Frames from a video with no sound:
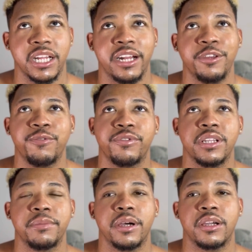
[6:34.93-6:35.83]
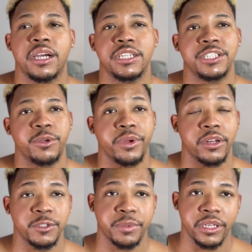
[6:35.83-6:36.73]
How do you feel about content
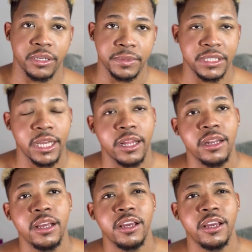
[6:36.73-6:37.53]
creators being upset